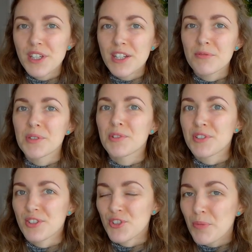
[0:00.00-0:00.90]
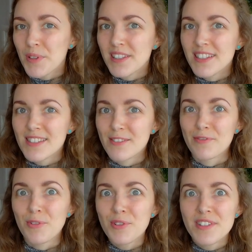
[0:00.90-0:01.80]
week we wrote a shopping list
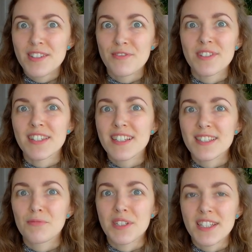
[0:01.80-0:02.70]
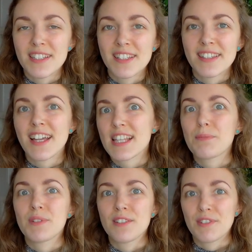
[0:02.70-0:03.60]
of all the different things that we needed that
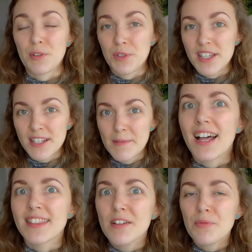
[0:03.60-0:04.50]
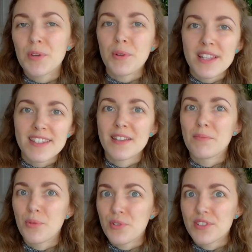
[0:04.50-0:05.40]
specific week, and then we went
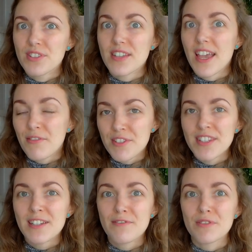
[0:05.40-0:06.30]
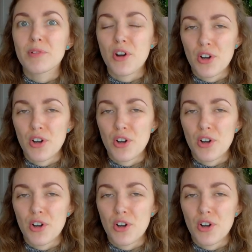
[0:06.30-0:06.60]
and bought everything from